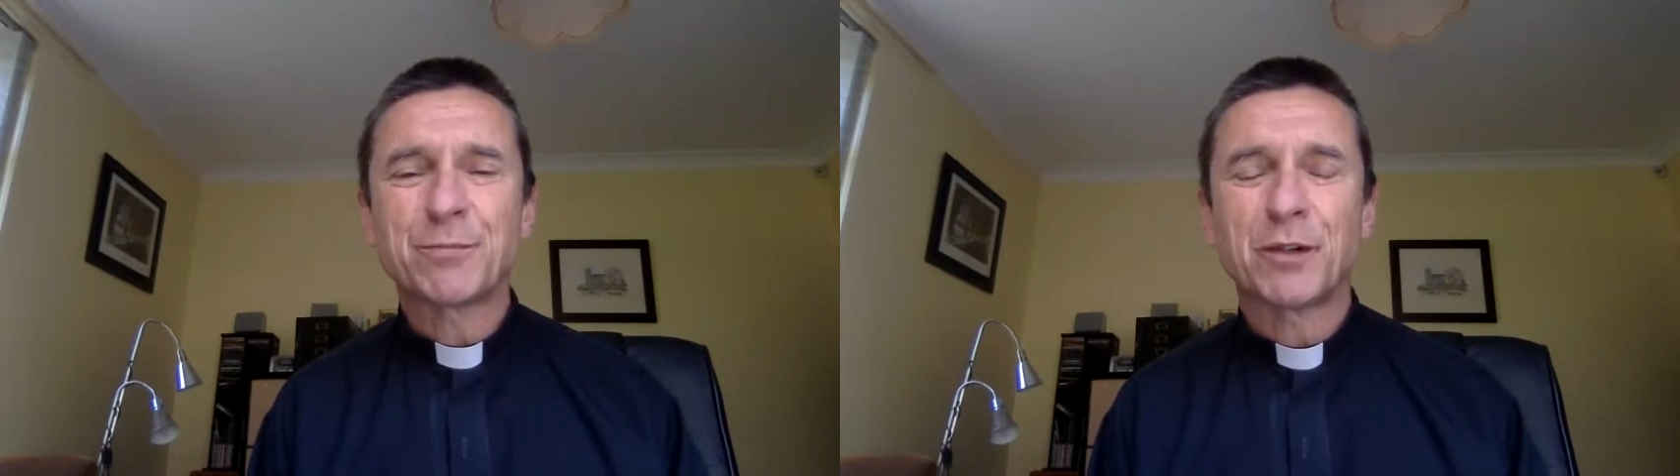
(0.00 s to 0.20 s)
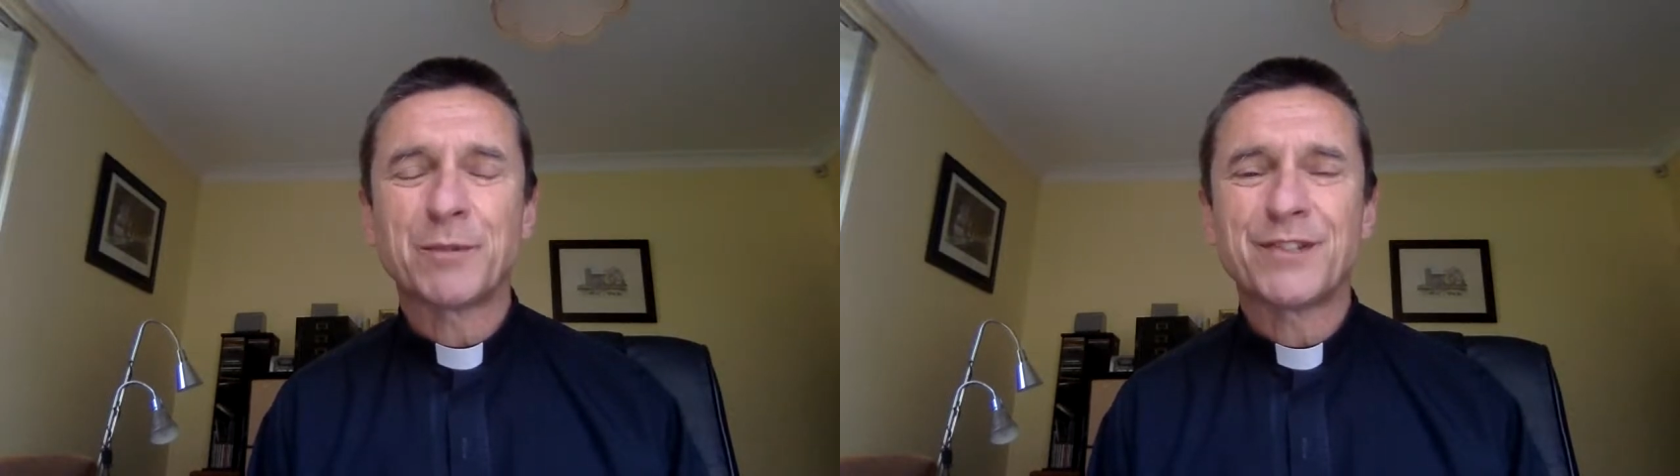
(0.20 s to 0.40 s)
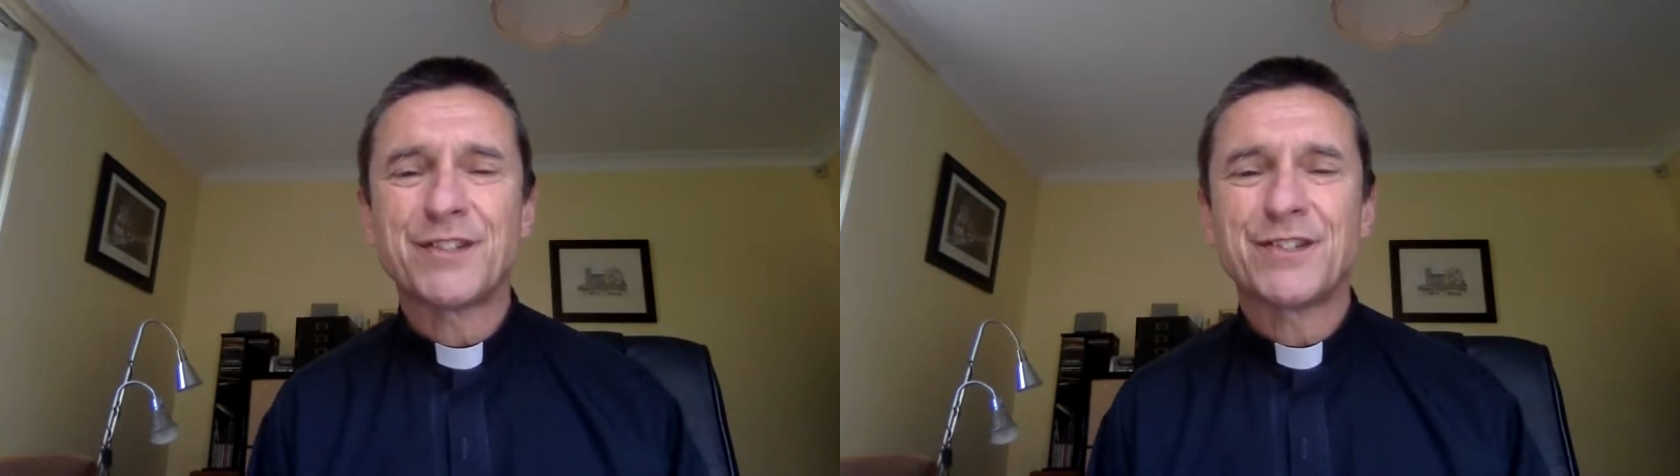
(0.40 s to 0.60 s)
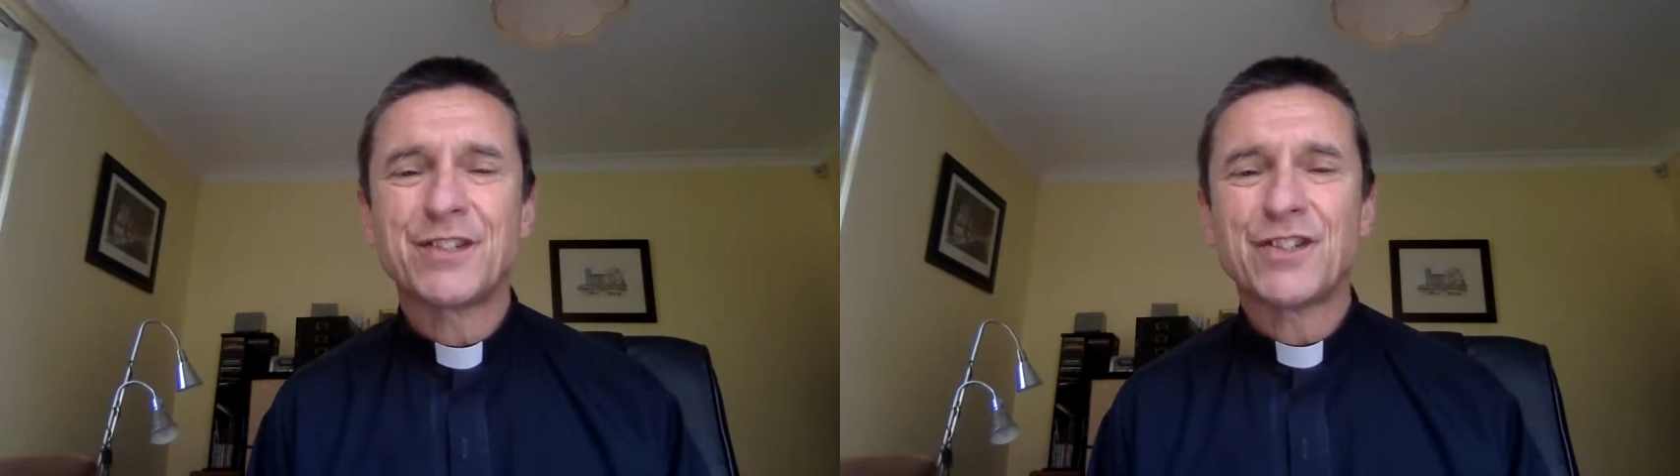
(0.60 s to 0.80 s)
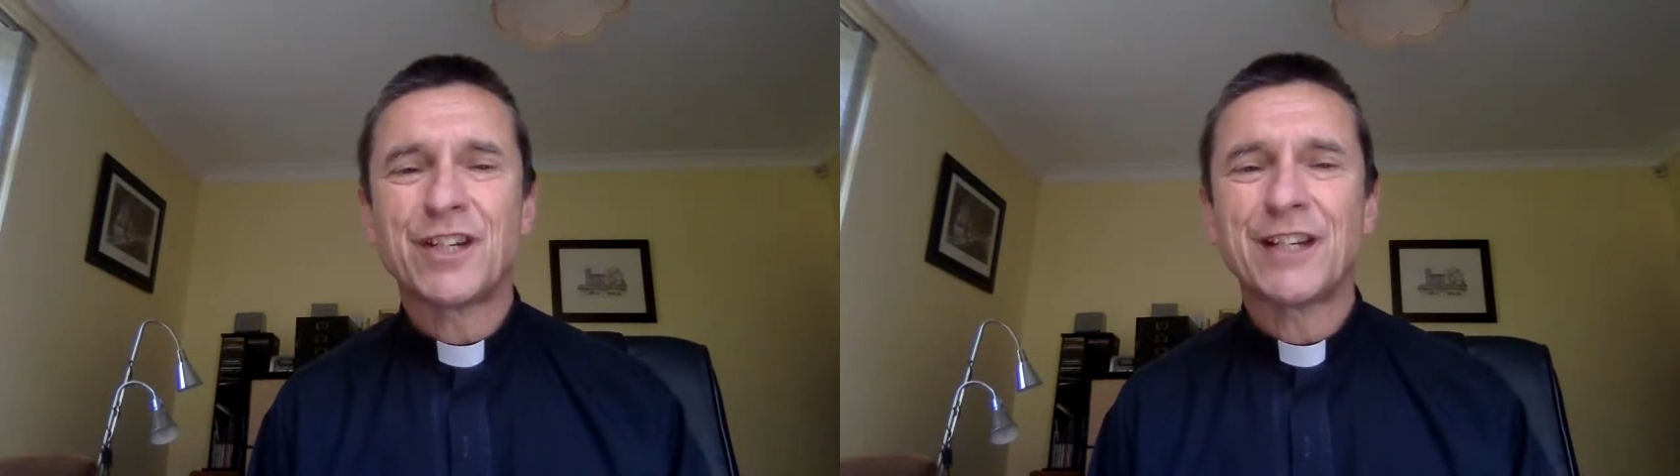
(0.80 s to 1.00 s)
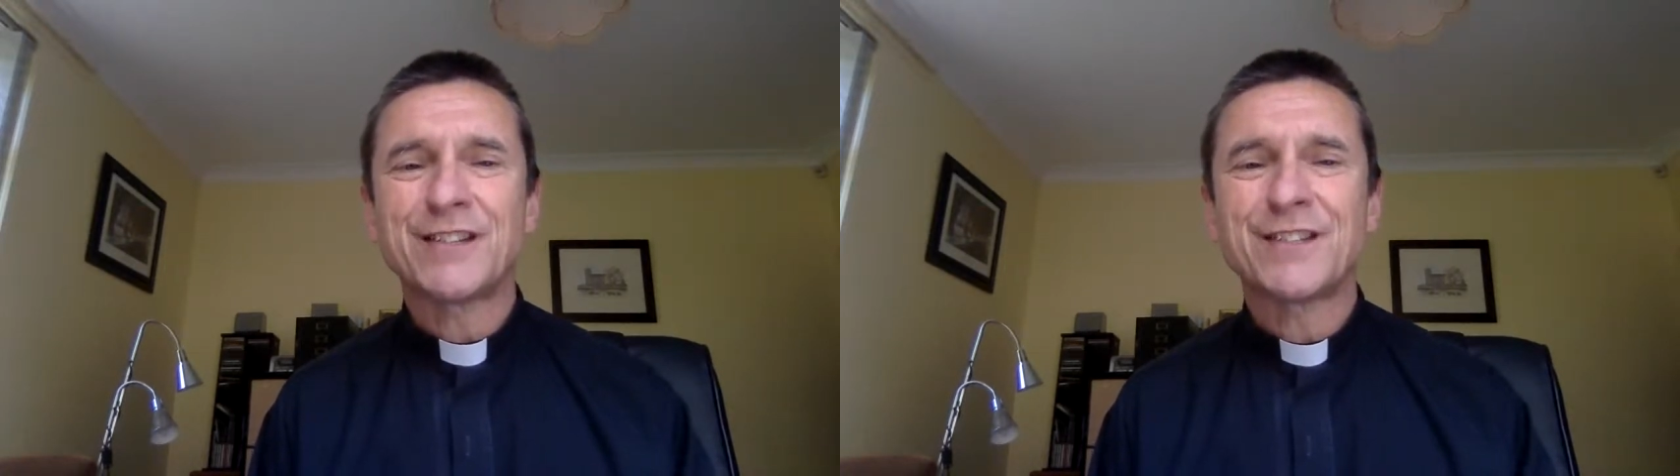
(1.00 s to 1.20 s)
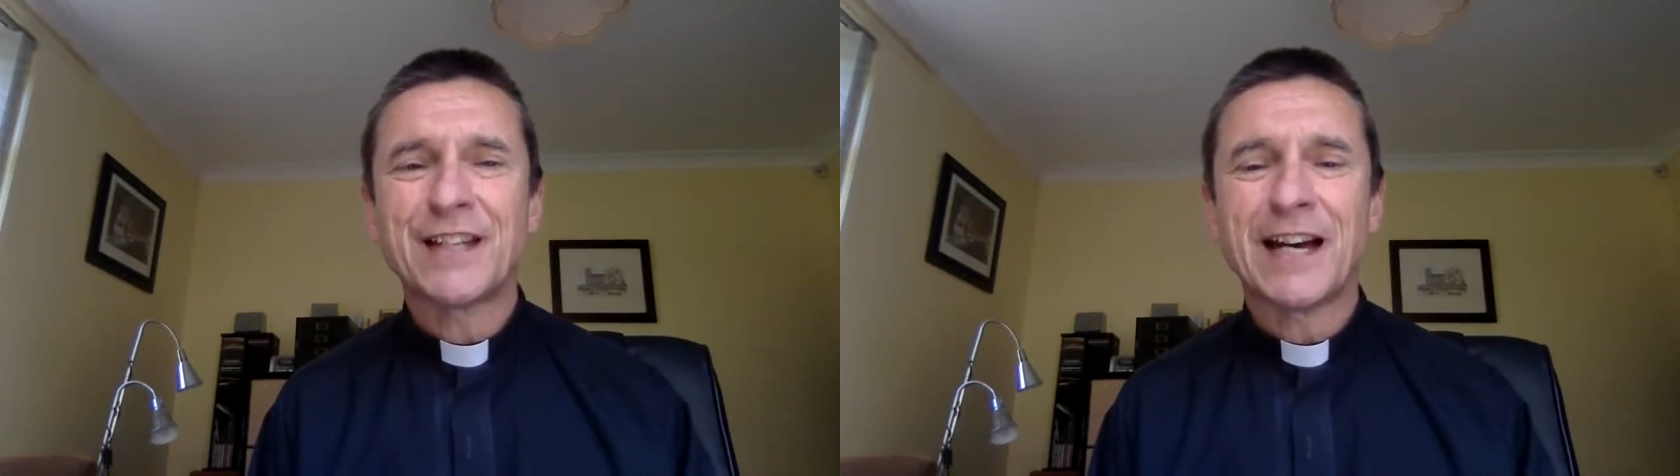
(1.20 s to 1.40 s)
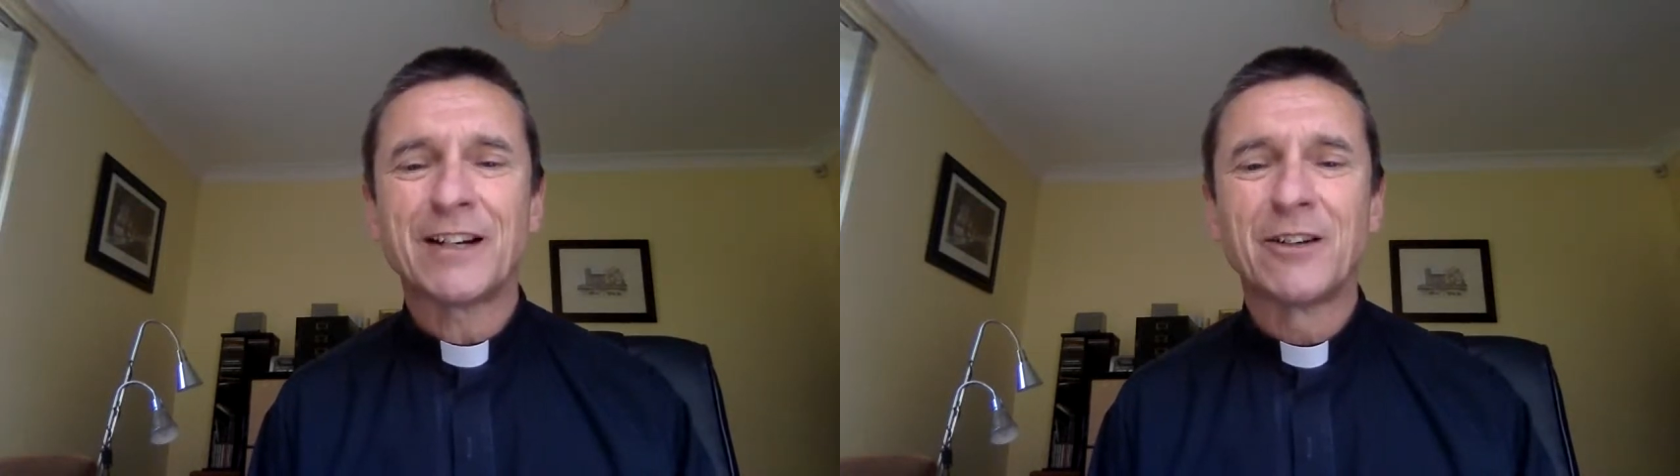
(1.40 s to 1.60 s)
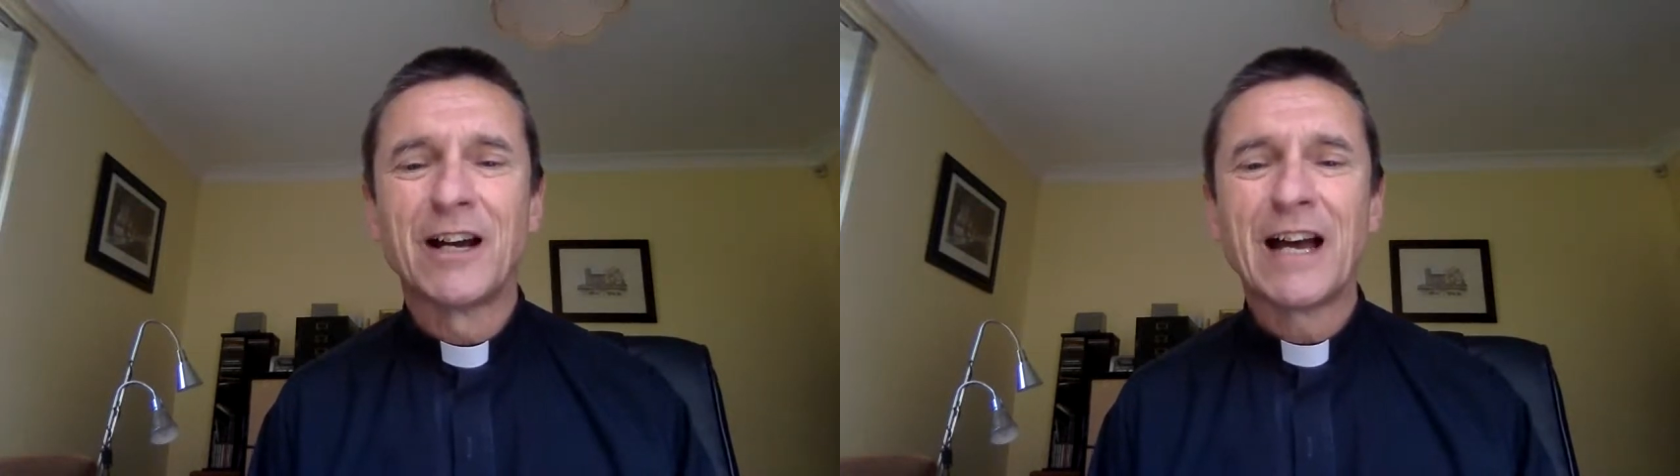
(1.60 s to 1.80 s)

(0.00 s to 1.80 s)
promises that she is now